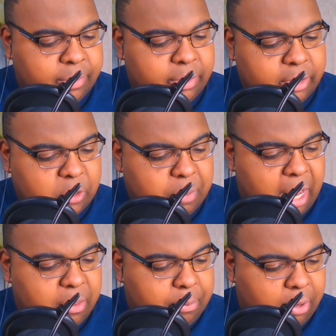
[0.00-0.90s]
the spot of
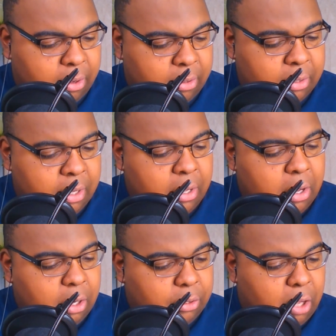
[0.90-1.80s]
the ball
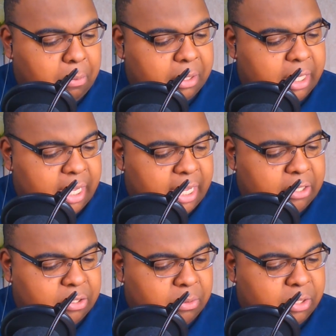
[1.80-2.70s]
along with the end
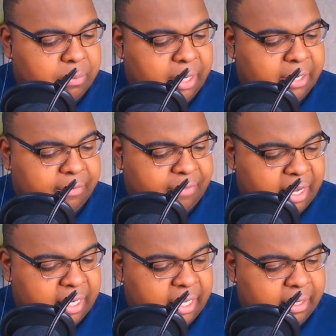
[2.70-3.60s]
zone to be
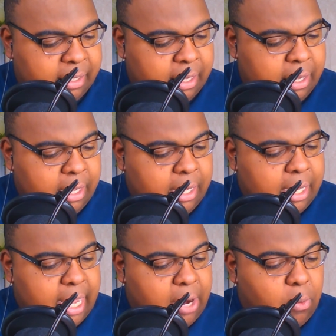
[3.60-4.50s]
defended
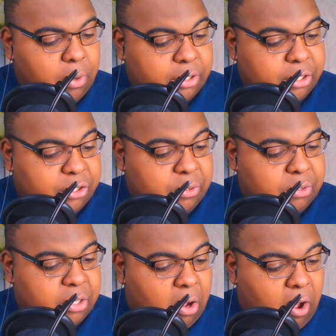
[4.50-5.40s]
and or to choose
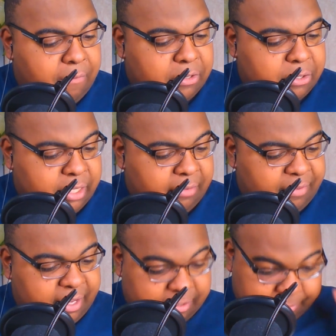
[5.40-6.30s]
the offense or
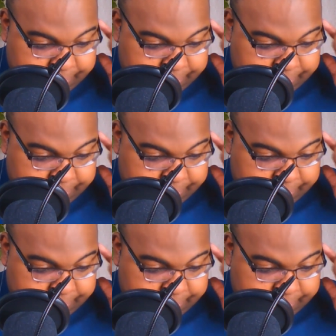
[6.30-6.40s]
defense.